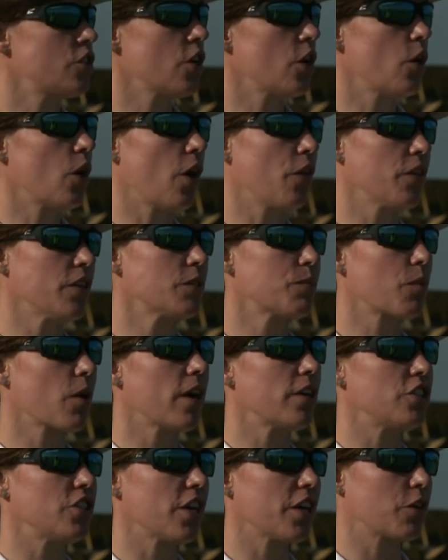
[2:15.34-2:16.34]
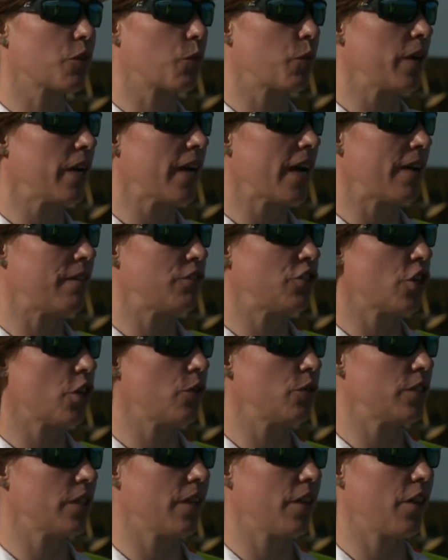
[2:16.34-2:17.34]
So on this project, we have
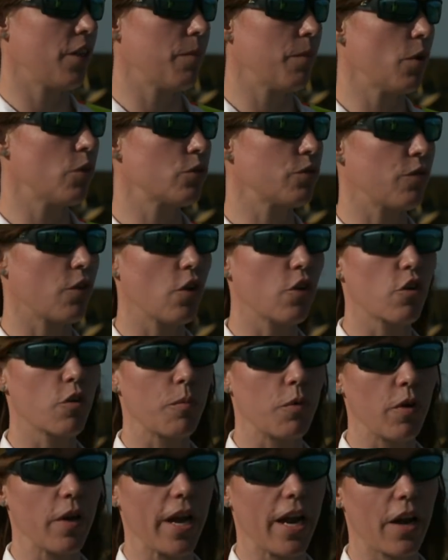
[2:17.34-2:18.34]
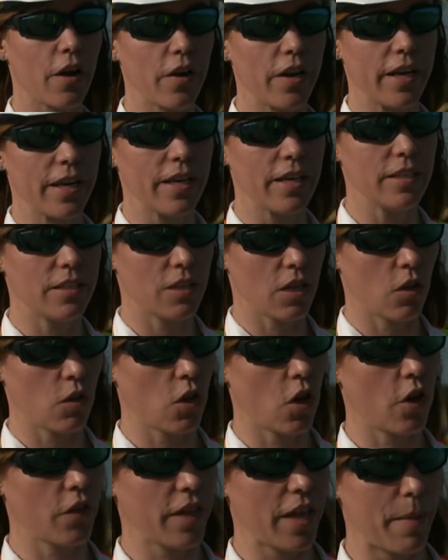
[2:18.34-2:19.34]
chosen the most vulnerable areas
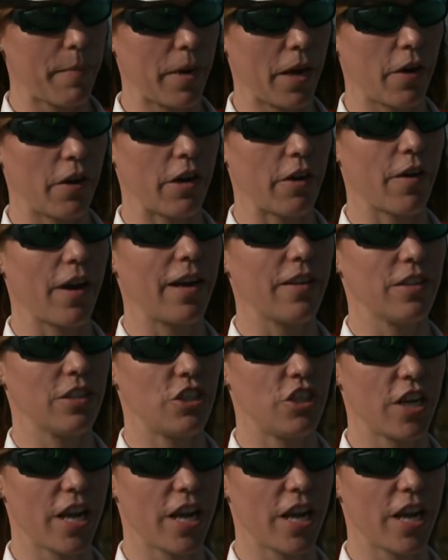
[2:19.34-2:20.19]
along that barrier island